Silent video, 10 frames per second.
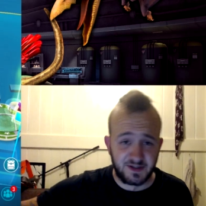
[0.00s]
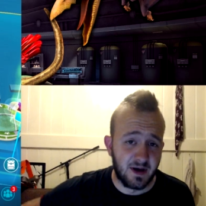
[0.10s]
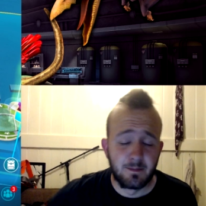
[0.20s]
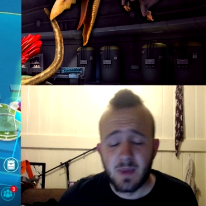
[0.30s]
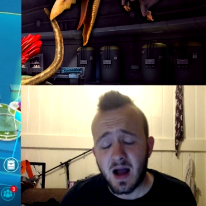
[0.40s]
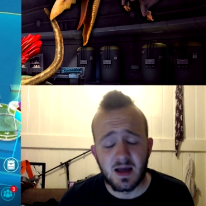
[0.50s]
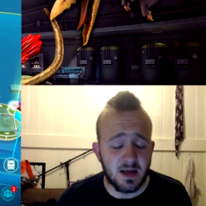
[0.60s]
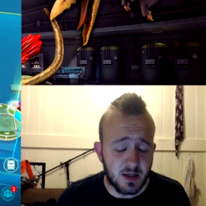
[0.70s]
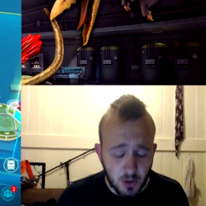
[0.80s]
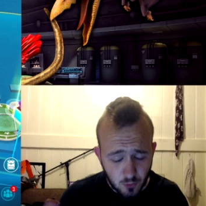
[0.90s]
What is up,
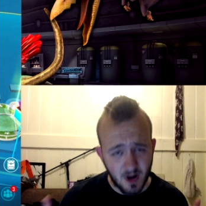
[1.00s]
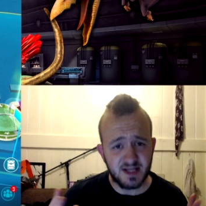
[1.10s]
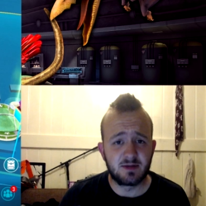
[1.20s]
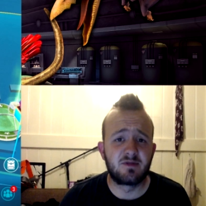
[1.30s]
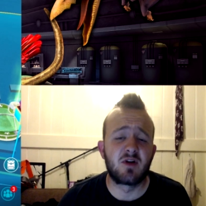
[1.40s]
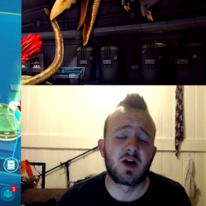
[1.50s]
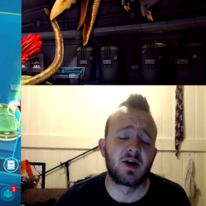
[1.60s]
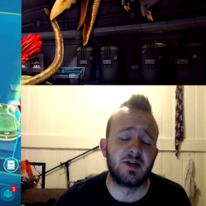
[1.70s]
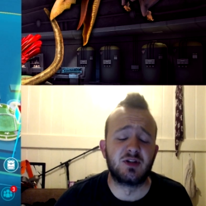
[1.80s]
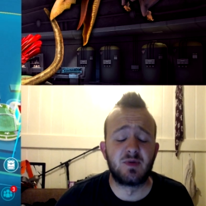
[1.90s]
my crazy
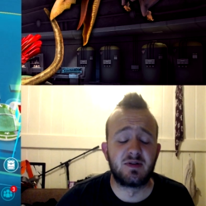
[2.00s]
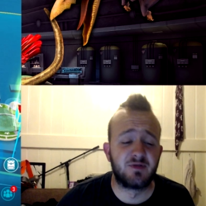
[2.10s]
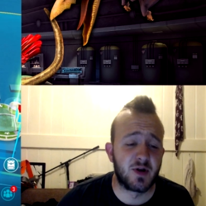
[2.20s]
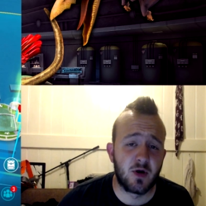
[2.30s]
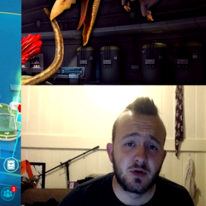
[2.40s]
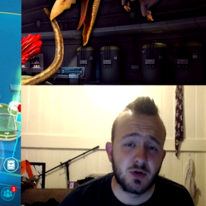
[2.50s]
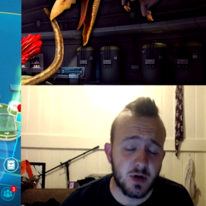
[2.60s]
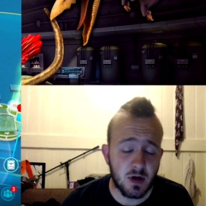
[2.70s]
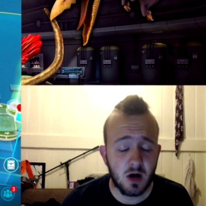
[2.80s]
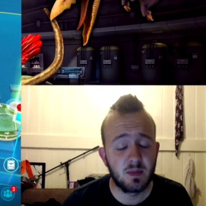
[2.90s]
Verticonians? My name is
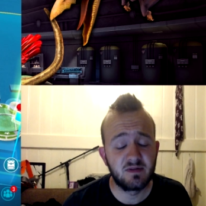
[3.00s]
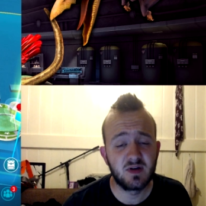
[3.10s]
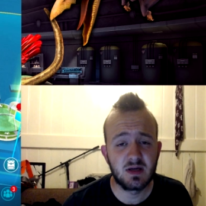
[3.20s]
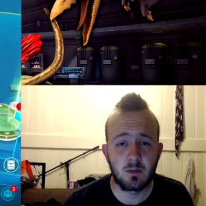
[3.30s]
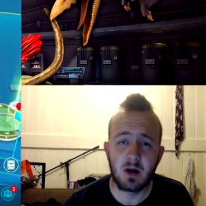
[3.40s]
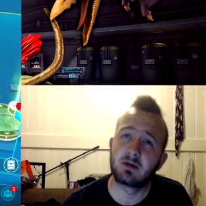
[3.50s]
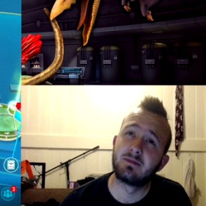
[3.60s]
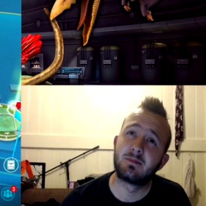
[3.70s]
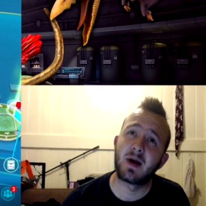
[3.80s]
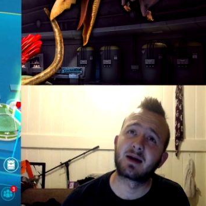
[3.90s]
Vertico, you can call me V, and
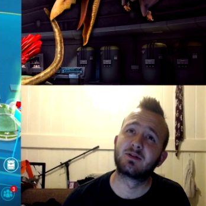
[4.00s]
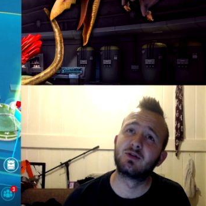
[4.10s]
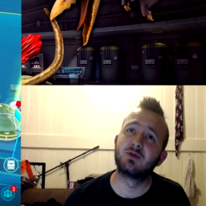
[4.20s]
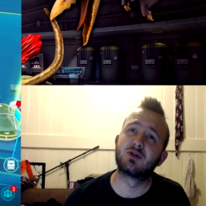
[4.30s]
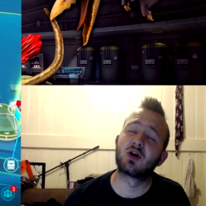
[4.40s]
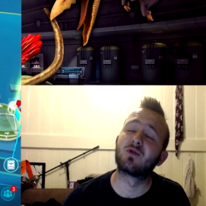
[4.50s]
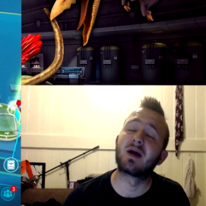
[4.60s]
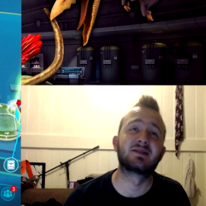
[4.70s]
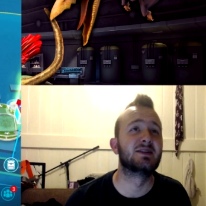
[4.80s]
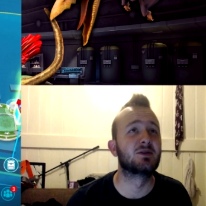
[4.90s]
welcome back to
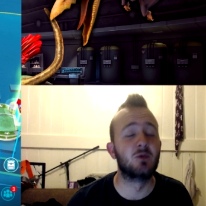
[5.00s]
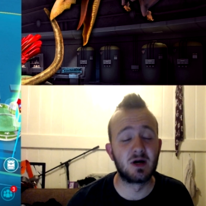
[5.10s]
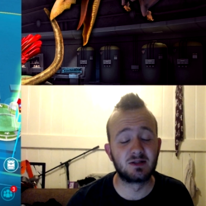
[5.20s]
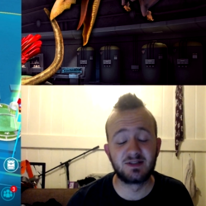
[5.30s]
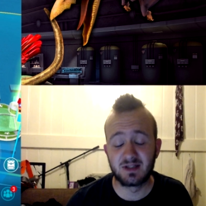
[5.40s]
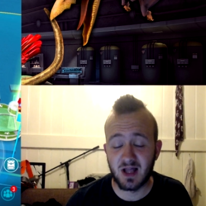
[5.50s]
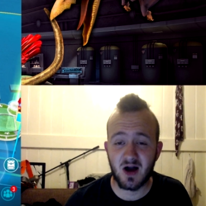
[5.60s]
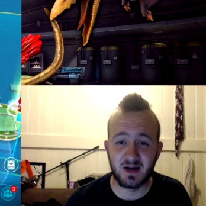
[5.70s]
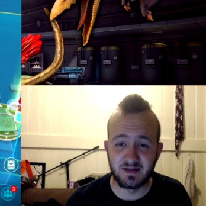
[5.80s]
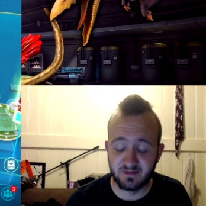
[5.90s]
Jurassic World
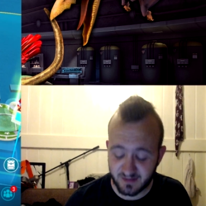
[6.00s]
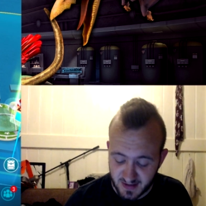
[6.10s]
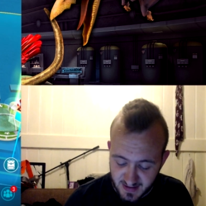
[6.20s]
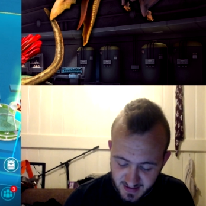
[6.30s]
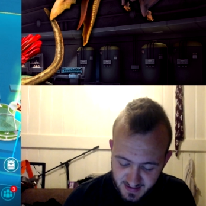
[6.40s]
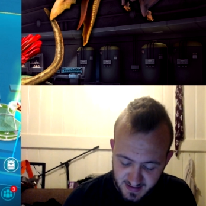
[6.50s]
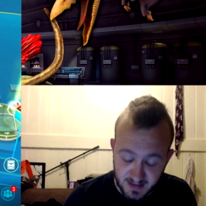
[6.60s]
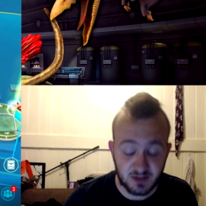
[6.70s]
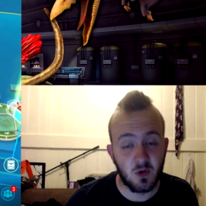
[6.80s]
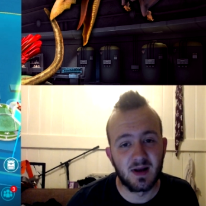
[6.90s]
Alive.
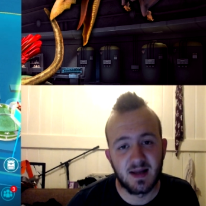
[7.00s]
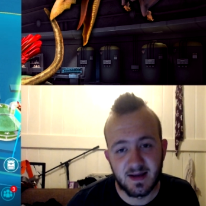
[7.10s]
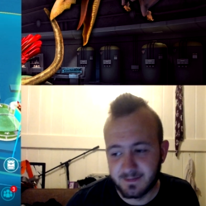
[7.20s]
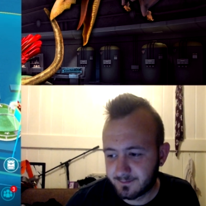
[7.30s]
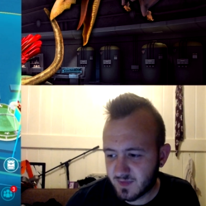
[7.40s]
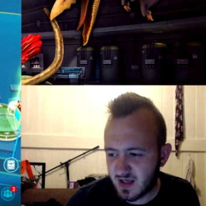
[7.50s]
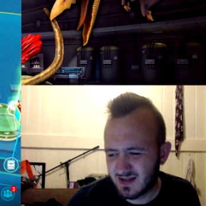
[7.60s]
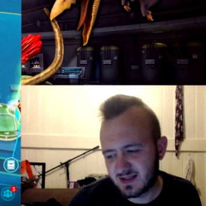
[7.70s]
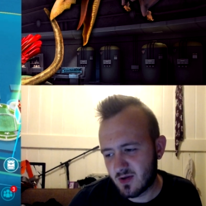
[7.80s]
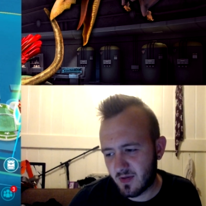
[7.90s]
It's quite late.
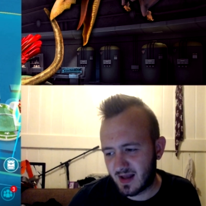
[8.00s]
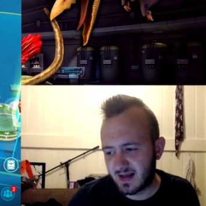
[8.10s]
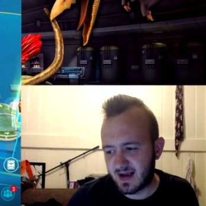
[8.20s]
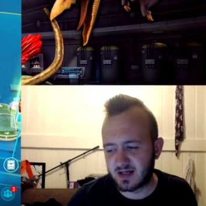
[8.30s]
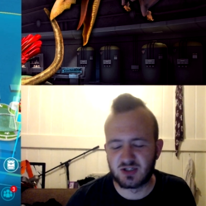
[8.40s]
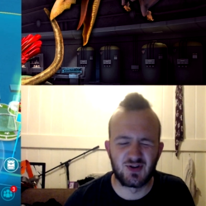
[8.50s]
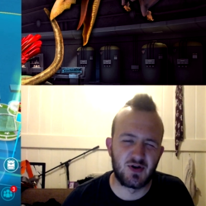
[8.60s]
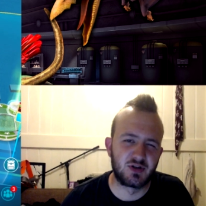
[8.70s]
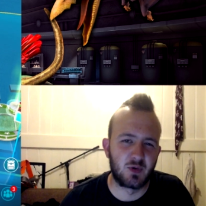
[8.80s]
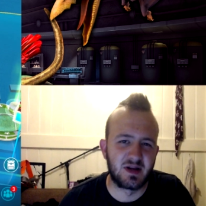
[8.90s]
It's not that late
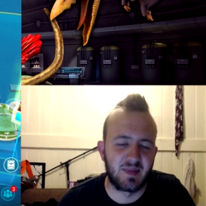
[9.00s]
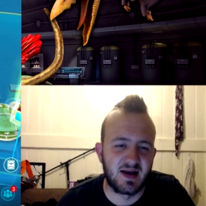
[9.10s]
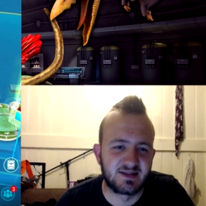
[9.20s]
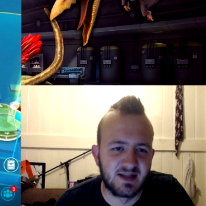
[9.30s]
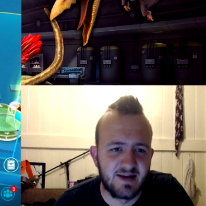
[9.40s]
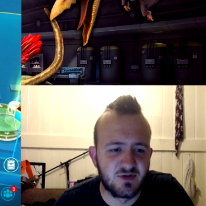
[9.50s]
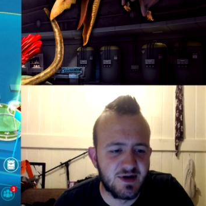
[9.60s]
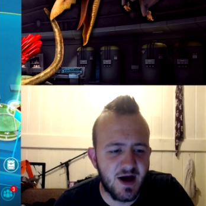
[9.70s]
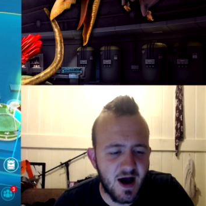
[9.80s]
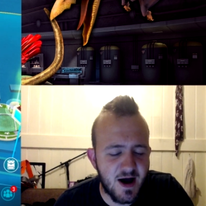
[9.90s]
actually, it's only 20 past
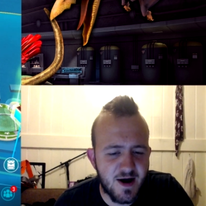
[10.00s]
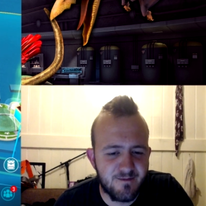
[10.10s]
11.